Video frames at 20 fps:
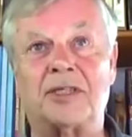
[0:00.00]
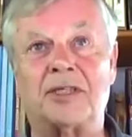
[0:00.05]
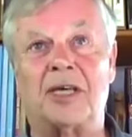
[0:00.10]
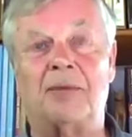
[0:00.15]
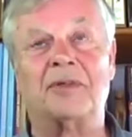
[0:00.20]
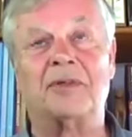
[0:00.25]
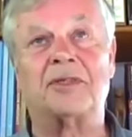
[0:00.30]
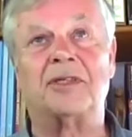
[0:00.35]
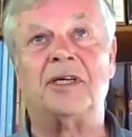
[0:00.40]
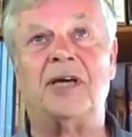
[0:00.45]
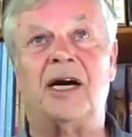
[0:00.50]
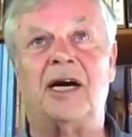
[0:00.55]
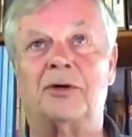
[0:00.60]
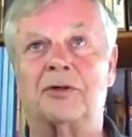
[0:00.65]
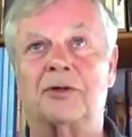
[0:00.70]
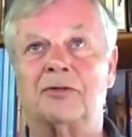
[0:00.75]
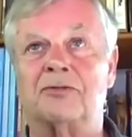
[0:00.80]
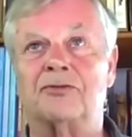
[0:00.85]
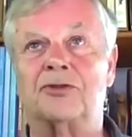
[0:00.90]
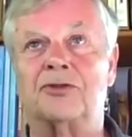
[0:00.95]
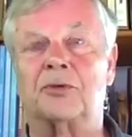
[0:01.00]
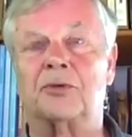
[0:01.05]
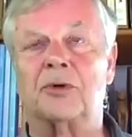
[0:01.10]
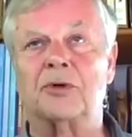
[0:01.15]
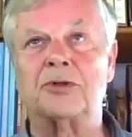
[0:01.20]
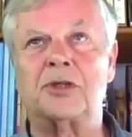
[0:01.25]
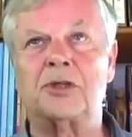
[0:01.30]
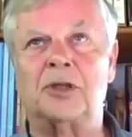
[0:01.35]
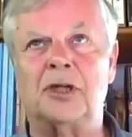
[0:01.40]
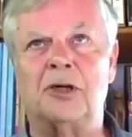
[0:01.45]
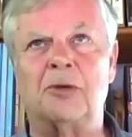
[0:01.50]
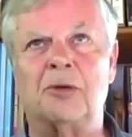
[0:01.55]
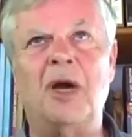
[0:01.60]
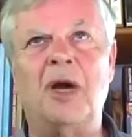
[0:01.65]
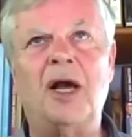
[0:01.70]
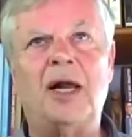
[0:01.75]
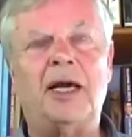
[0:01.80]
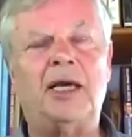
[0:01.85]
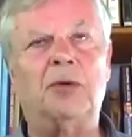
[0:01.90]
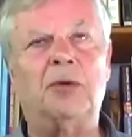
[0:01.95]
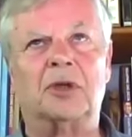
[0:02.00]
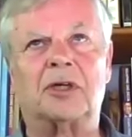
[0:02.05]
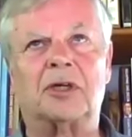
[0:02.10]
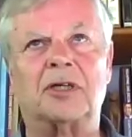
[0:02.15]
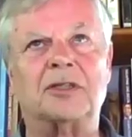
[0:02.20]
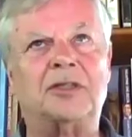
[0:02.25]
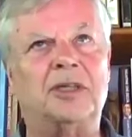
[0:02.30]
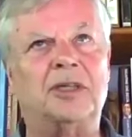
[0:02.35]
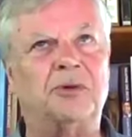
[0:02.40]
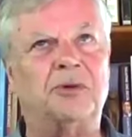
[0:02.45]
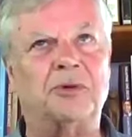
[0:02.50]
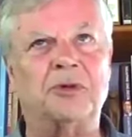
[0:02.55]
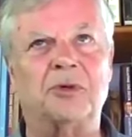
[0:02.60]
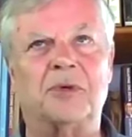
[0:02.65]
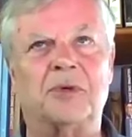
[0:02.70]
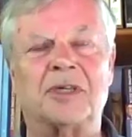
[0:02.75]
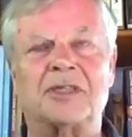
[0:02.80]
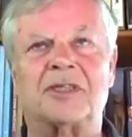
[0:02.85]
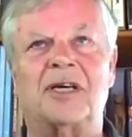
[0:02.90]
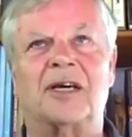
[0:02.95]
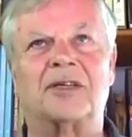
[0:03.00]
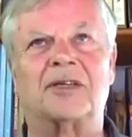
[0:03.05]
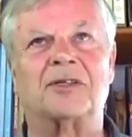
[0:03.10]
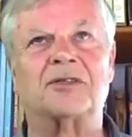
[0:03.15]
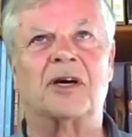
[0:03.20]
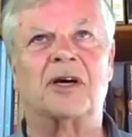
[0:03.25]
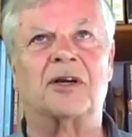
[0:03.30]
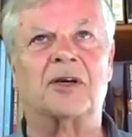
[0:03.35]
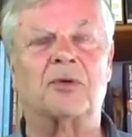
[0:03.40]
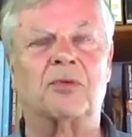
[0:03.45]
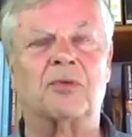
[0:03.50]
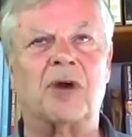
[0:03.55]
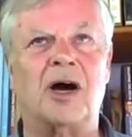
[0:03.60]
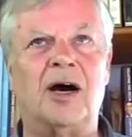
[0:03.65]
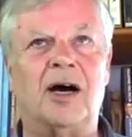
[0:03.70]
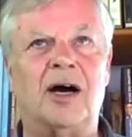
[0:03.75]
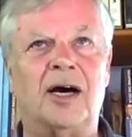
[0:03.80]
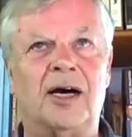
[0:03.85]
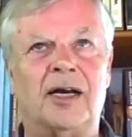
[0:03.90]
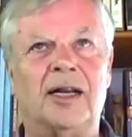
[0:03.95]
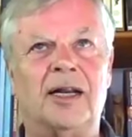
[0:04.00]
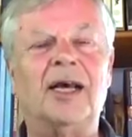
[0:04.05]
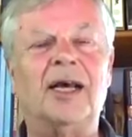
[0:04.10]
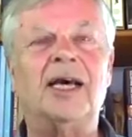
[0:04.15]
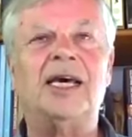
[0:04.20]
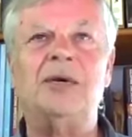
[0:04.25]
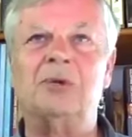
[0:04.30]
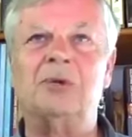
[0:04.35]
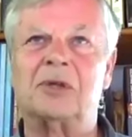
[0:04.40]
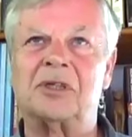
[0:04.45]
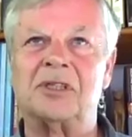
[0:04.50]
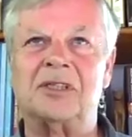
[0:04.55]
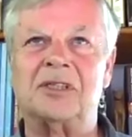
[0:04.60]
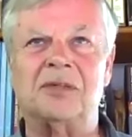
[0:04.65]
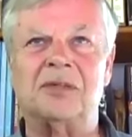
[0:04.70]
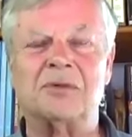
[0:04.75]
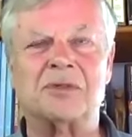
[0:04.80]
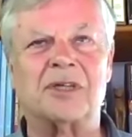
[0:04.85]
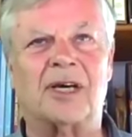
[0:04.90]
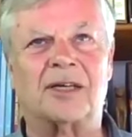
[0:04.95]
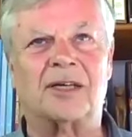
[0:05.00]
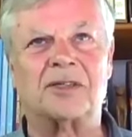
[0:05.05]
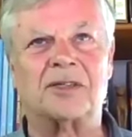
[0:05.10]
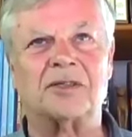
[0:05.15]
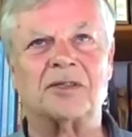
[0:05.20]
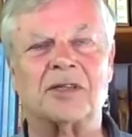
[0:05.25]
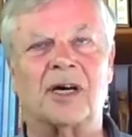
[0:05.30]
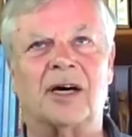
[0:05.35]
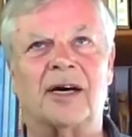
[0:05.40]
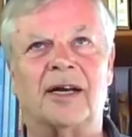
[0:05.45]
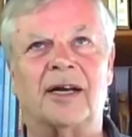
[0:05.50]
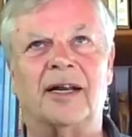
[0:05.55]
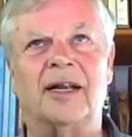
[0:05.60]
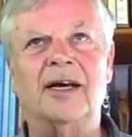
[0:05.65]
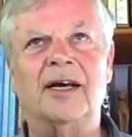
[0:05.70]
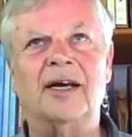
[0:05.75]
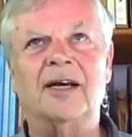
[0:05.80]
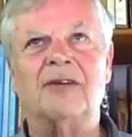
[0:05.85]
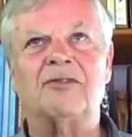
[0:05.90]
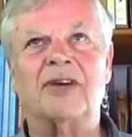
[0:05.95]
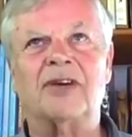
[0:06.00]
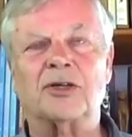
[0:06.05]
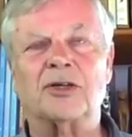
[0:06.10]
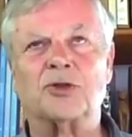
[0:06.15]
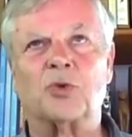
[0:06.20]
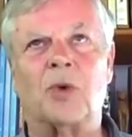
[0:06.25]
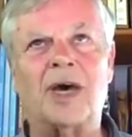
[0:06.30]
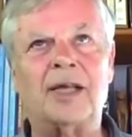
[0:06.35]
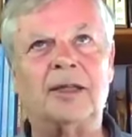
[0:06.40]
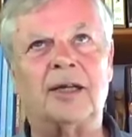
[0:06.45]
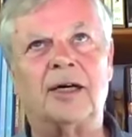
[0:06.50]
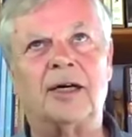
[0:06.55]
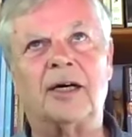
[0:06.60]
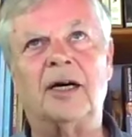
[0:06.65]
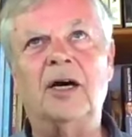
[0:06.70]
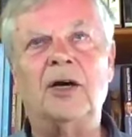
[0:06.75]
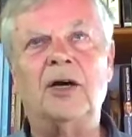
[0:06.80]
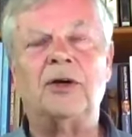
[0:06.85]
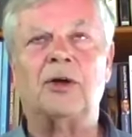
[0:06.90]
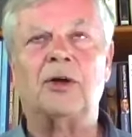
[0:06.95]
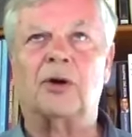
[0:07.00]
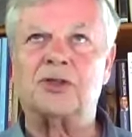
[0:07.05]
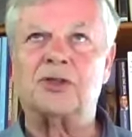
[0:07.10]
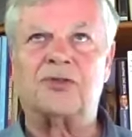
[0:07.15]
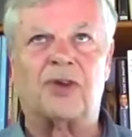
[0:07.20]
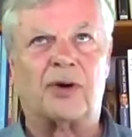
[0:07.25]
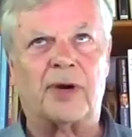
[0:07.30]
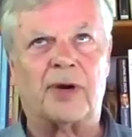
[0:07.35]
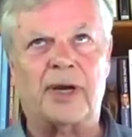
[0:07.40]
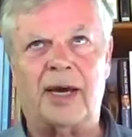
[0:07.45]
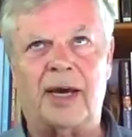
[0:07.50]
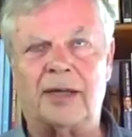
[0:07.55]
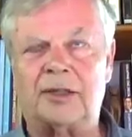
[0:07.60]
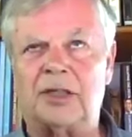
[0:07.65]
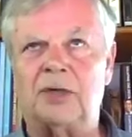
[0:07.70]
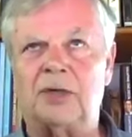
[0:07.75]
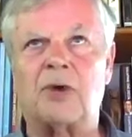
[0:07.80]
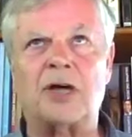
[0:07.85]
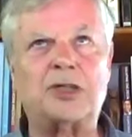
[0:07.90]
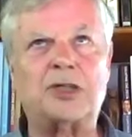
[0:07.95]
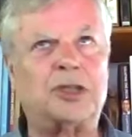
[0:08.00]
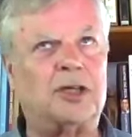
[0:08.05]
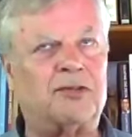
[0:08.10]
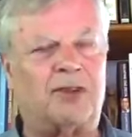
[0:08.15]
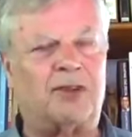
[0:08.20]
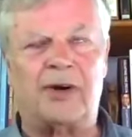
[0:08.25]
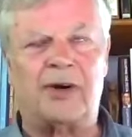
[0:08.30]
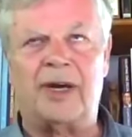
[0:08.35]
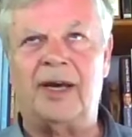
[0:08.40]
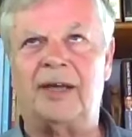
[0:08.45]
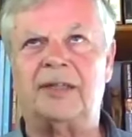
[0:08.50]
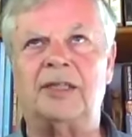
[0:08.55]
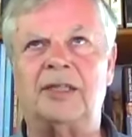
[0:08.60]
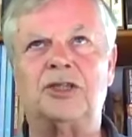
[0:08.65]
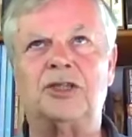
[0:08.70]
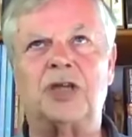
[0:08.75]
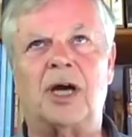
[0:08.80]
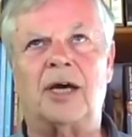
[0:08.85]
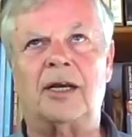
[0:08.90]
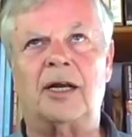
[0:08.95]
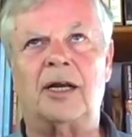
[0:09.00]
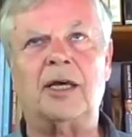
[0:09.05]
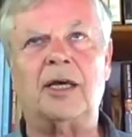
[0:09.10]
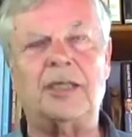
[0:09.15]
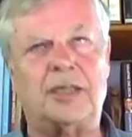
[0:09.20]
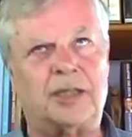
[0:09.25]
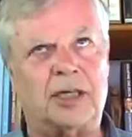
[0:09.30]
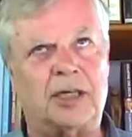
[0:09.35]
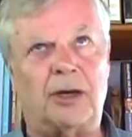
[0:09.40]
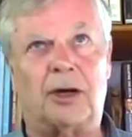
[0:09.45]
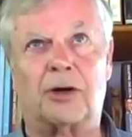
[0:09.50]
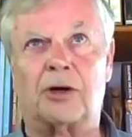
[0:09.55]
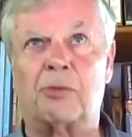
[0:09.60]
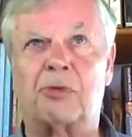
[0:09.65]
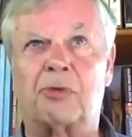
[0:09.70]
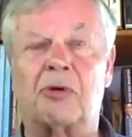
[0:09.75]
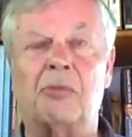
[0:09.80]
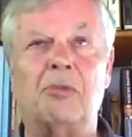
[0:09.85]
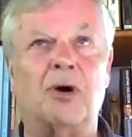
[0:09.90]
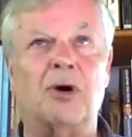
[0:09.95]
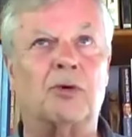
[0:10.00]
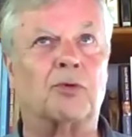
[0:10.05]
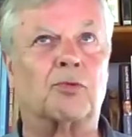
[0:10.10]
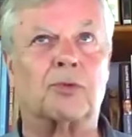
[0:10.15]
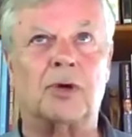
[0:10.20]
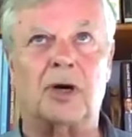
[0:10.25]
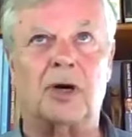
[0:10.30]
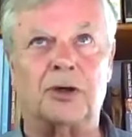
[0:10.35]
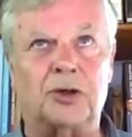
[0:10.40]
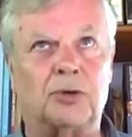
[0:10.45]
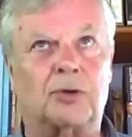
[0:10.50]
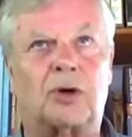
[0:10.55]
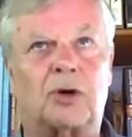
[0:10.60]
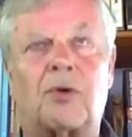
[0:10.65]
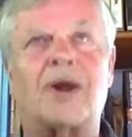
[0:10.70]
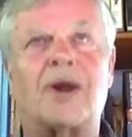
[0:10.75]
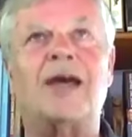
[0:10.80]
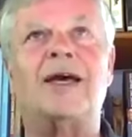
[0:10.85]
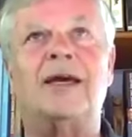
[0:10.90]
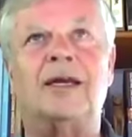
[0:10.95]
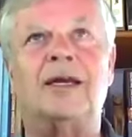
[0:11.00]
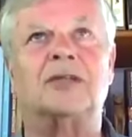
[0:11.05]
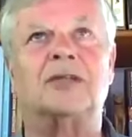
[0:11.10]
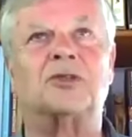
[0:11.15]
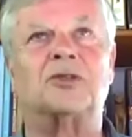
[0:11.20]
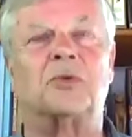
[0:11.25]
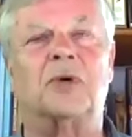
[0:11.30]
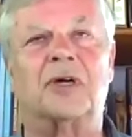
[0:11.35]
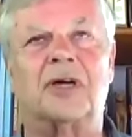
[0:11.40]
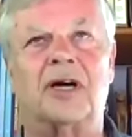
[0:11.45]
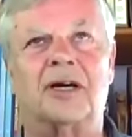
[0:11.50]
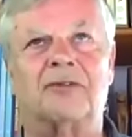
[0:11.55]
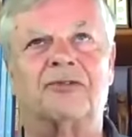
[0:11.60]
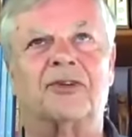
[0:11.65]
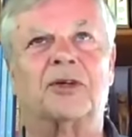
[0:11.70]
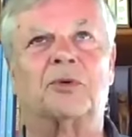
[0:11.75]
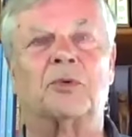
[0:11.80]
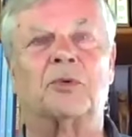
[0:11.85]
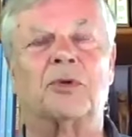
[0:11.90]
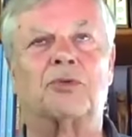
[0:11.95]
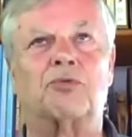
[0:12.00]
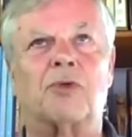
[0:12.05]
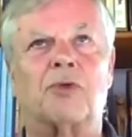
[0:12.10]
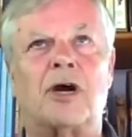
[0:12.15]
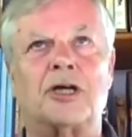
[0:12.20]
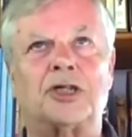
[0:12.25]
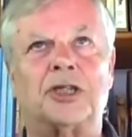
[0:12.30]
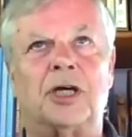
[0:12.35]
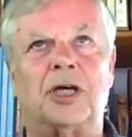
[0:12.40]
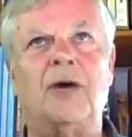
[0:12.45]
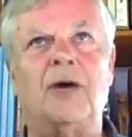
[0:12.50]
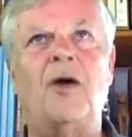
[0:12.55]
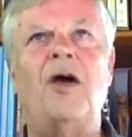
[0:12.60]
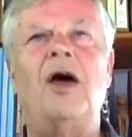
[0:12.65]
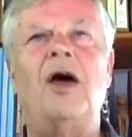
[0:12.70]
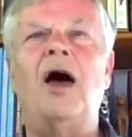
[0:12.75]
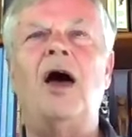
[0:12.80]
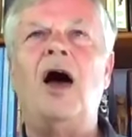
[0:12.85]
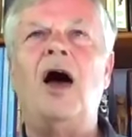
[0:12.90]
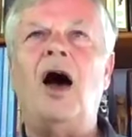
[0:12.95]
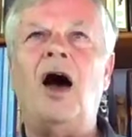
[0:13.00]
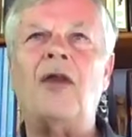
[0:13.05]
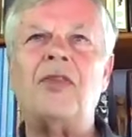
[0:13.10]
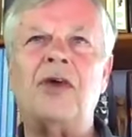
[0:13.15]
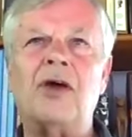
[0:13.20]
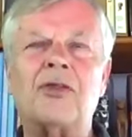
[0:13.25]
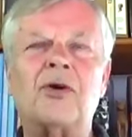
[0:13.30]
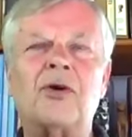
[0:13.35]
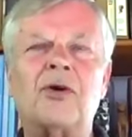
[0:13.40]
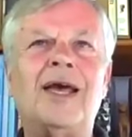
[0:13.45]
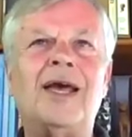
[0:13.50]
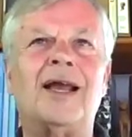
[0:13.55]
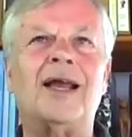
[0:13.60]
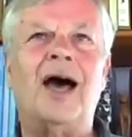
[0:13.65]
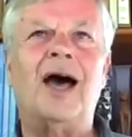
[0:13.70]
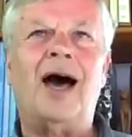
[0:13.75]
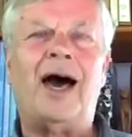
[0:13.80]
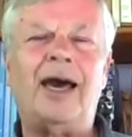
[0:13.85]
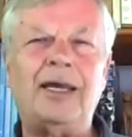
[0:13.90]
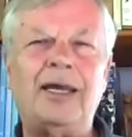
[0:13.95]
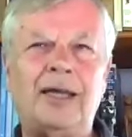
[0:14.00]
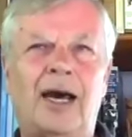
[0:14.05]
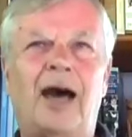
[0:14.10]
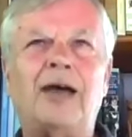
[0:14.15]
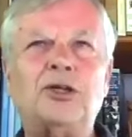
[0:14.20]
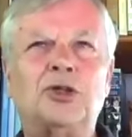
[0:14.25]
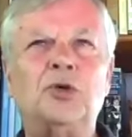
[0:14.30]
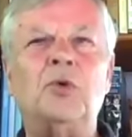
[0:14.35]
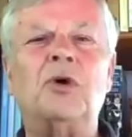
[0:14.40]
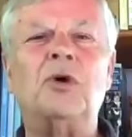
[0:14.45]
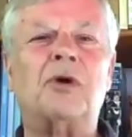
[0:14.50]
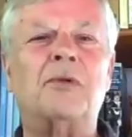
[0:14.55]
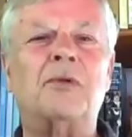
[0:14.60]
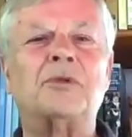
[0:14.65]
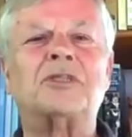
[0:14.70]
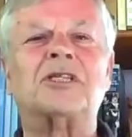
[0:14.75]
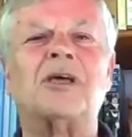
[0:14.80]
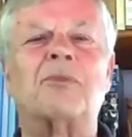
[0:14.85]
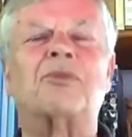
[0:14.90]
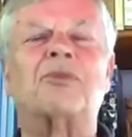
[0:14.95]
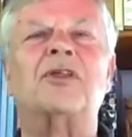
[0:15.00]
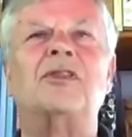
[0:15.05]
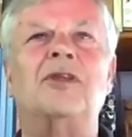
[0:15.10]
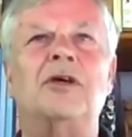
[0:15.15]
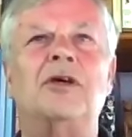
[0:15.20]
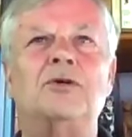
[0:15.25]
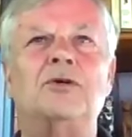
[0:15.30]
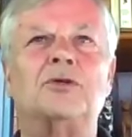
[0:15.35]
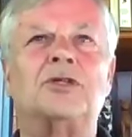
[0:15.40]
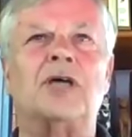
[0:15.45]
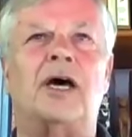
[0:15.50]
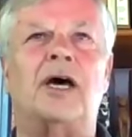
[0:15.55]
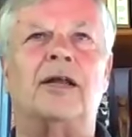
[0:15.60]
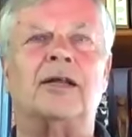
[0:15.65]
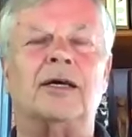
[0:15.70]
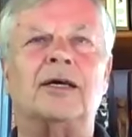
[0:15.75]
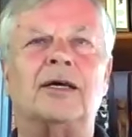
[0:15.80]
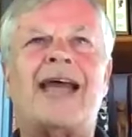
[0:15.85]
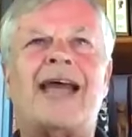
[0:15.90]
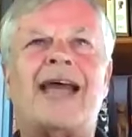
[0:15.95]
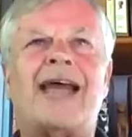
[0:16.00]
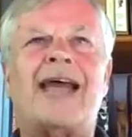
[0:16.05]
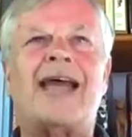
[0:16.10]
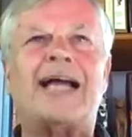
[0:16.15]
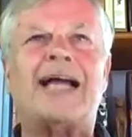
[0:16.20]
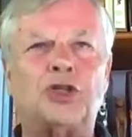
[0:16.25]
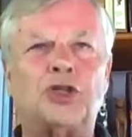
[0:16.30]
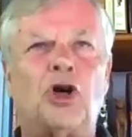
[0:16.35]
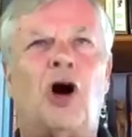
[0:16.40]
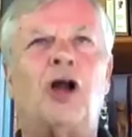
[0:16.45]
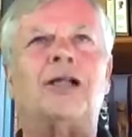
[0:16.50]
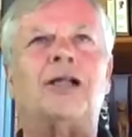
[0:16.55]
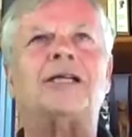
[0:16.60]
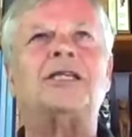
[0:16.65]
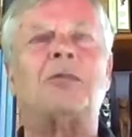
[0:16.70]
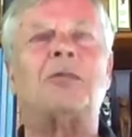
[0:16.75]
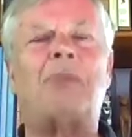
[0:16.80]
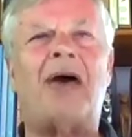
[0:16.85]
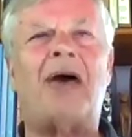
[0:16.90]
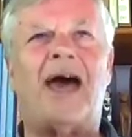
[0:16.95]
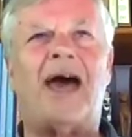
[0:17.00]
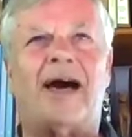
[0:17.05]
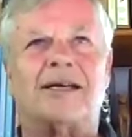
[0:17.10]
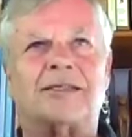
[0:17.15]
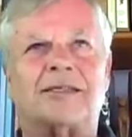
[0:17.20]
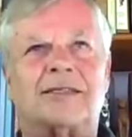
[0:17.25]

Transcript: embassy out of Jerusalem. He will continue U.S. sanctions on Iran. He will continue sanctions on Venezuela. You know, he's very anti-Russia, very anti-China. He's eager to promote Ukraine into a conflict with Russia. On the other hand, I do agree with something that you said. That's all in the past.